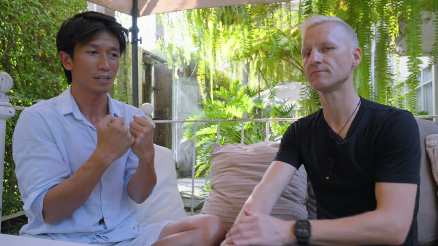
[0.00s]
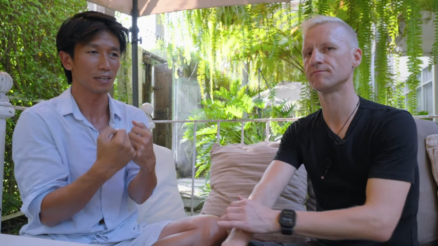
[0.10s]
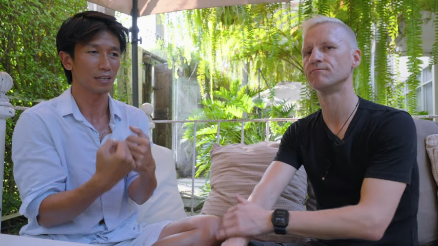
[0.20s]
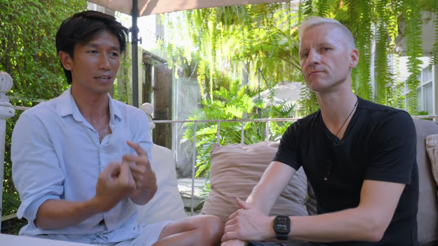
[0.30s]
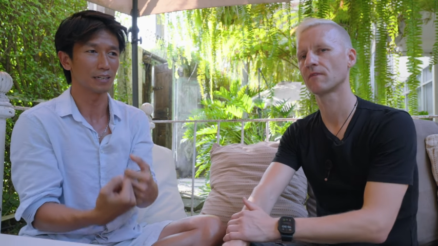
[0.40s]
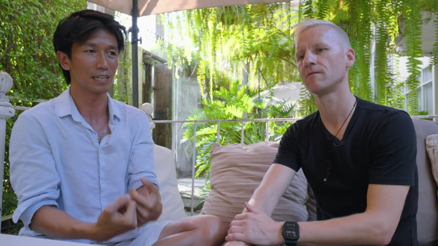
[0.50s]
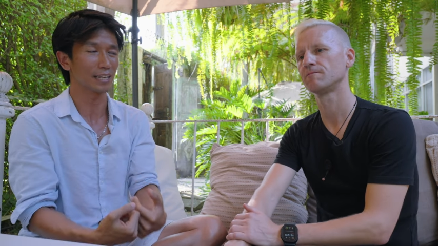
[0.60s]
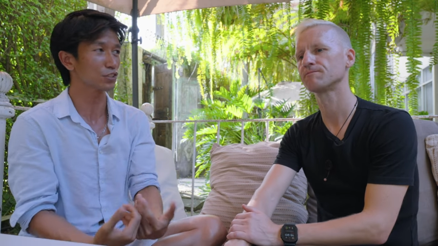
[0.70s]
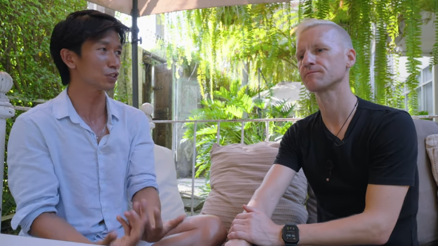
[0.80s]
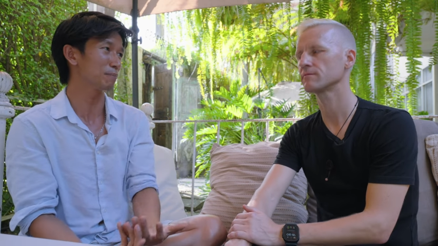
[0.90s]
Speaker 1: uh,
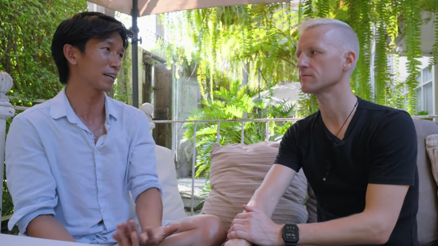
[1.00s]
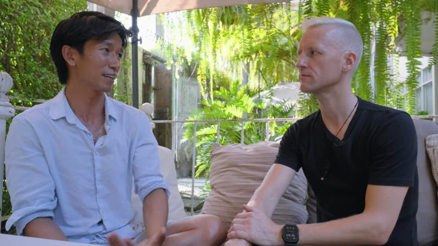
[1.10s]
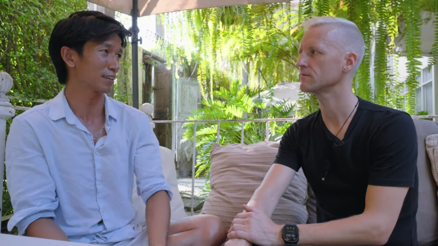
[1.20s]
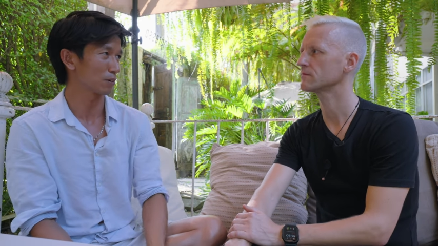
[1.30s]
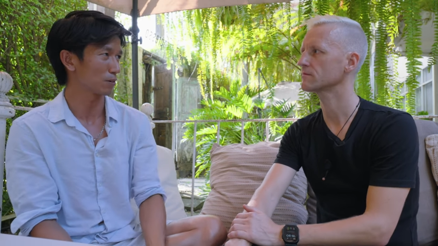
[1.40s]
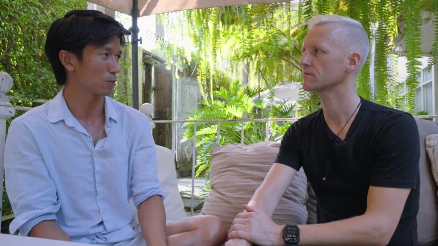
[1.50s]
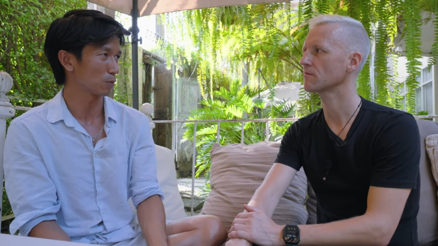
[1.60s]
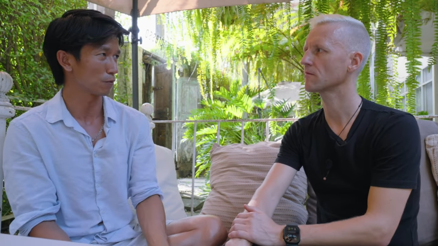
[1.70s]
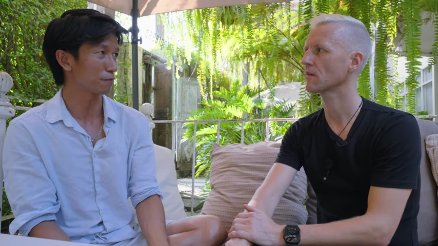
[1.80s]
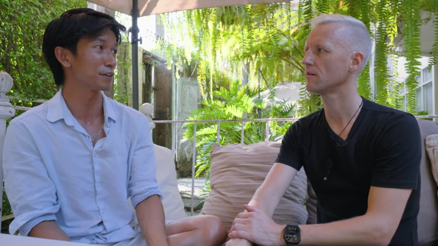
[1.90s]
electromagnetic
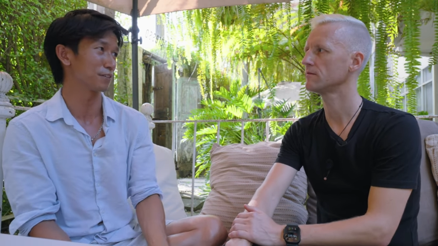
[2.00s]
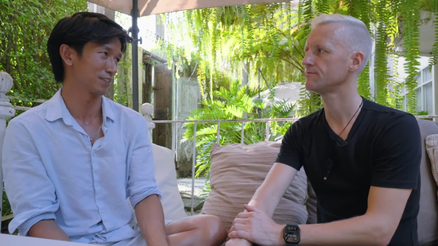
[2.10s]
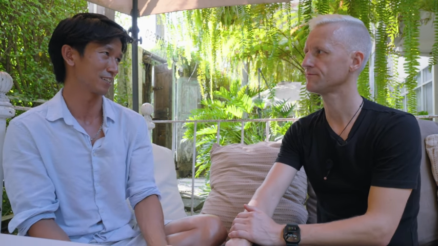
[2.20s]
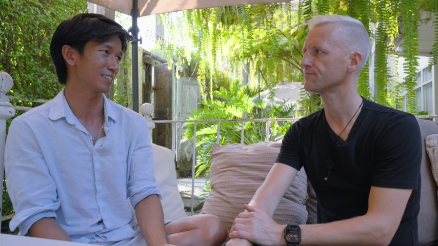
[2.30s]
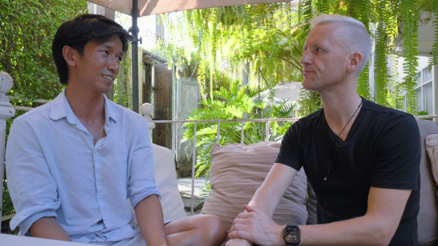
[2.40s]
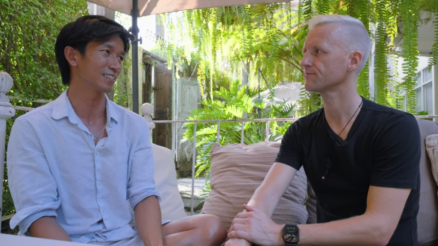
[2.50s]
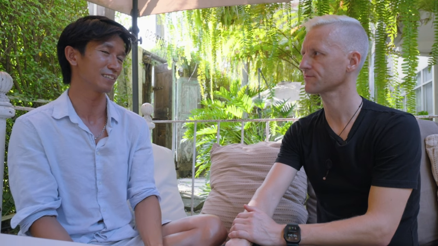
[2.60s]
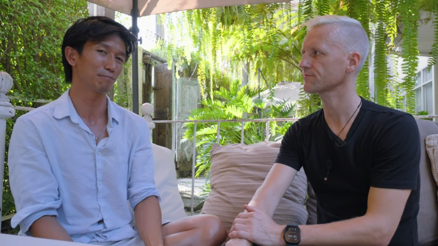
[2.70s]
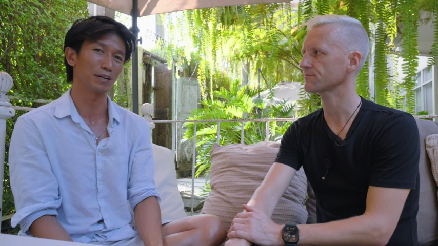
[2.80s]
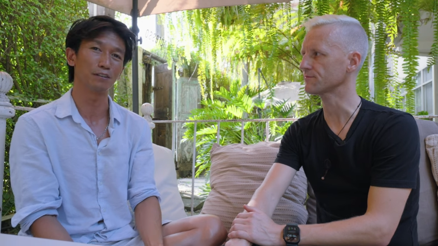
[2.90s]
field, right?
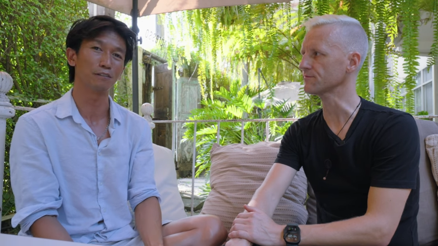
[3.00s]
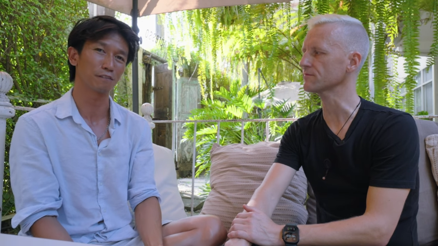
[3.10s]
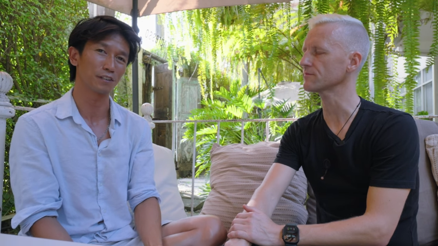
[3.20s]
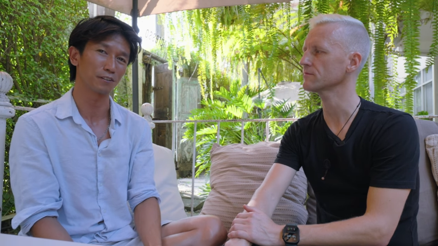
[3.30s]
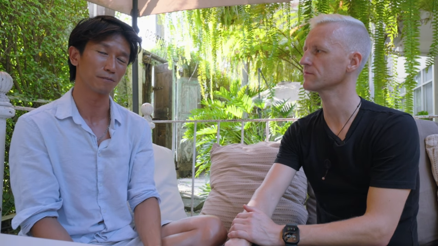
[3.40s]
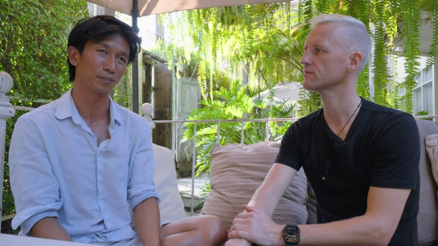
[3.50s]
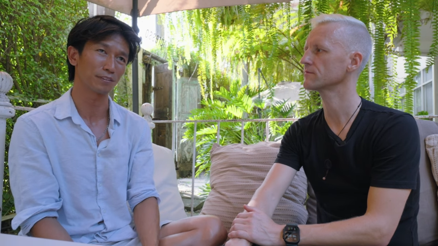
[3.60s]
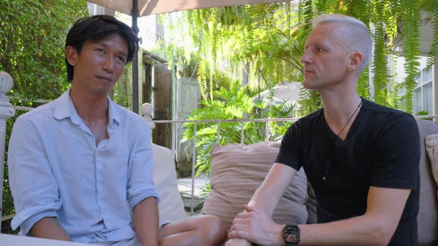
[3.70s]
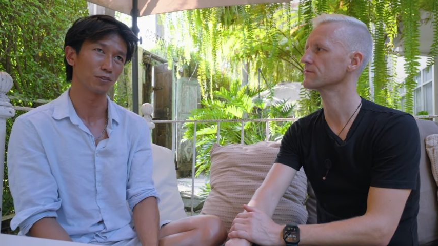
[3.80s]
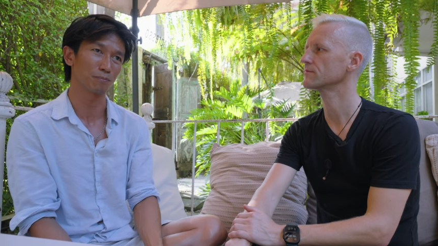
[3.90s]
That biofield.
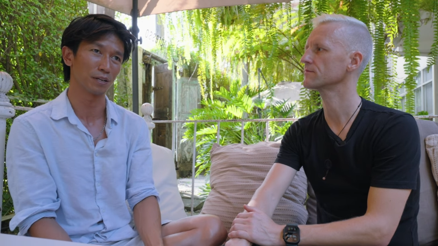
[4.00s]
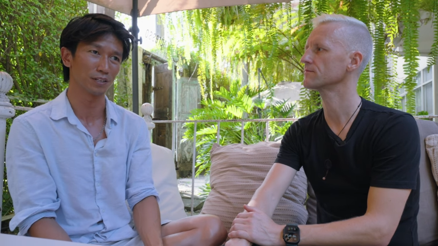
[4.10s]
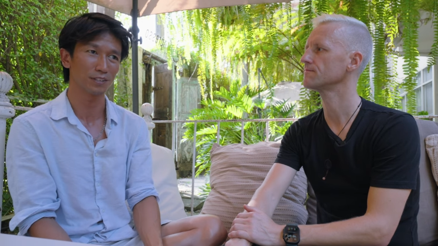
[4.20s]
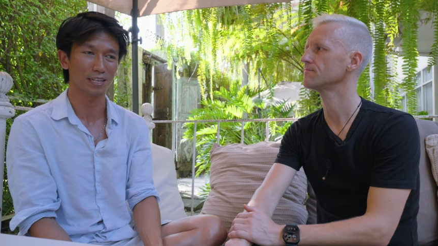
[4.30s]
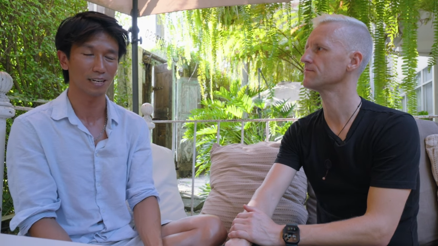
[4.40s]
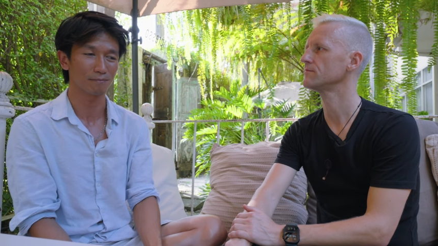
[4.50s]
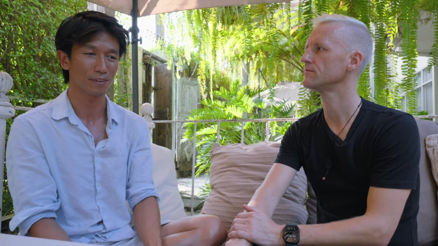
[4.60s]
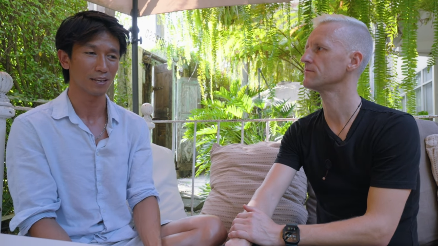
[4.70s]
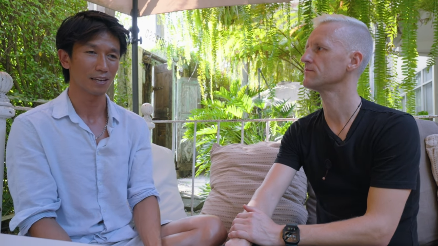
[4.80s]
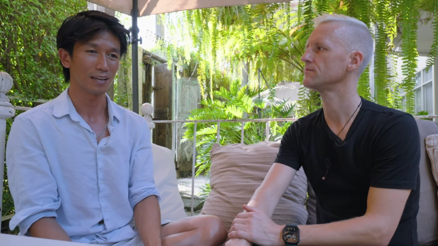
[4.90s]
Some of you may know that,
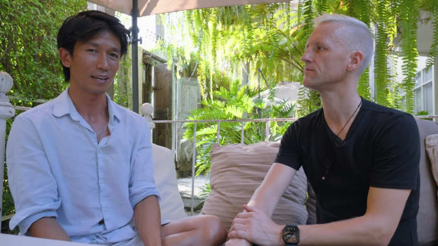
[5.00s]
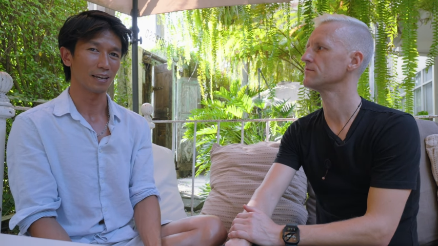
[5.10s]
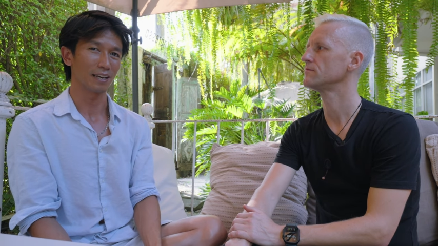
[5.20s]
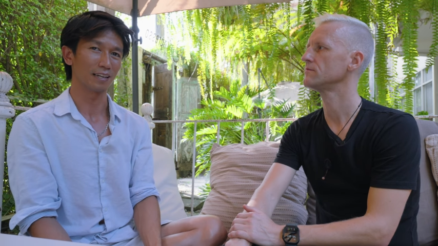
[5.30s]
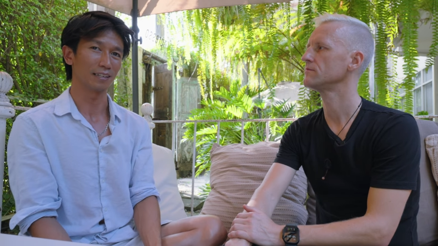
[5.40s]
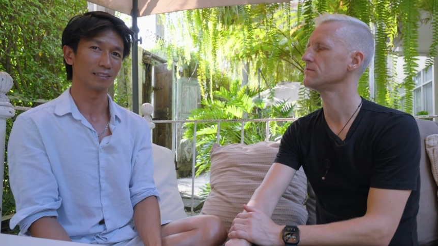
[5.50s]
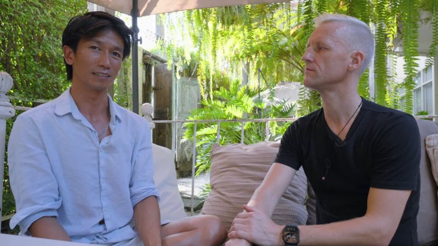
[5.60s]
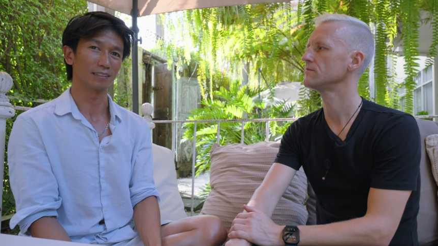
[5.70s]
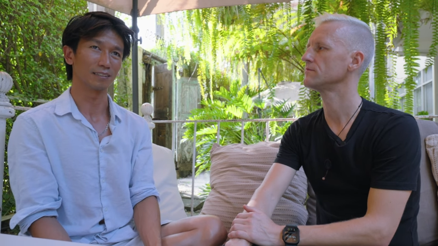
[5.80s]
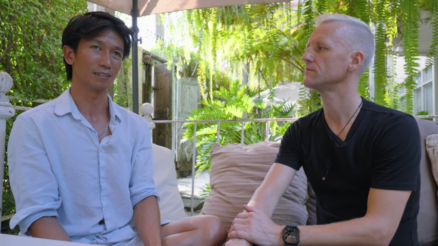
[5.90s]
and
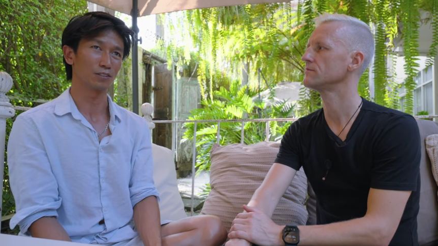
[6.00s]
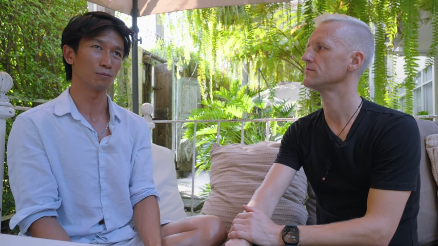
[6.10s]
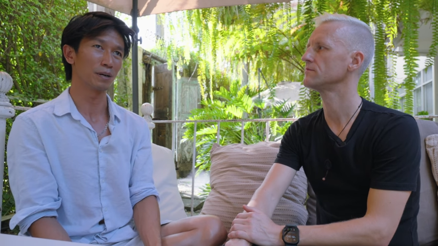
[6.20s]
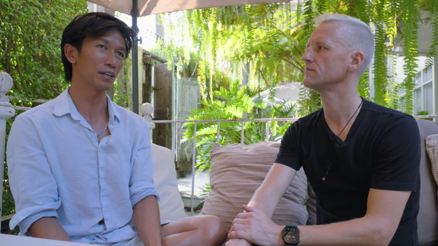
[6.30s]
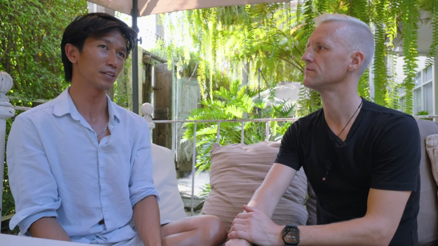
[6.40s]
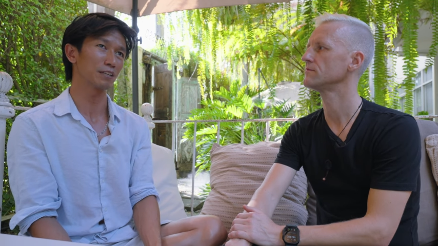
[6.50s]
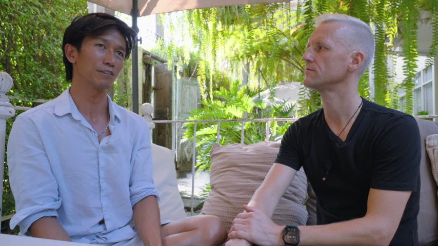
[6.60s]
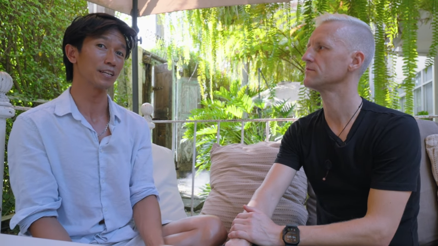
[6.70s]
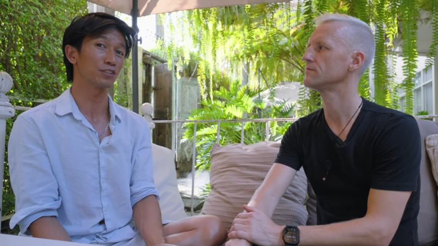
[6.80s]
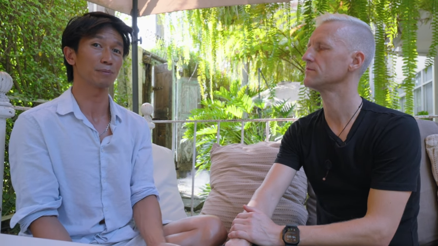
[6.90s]
you might not
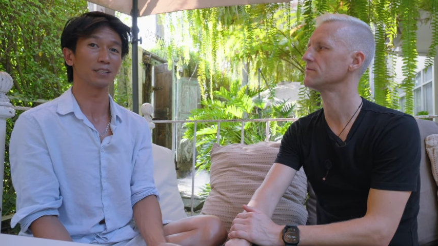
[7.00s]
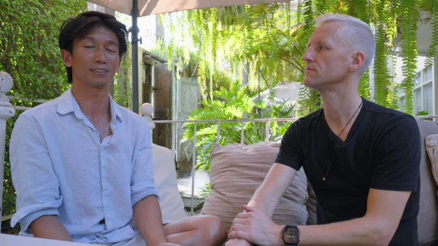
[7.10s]
even need to be a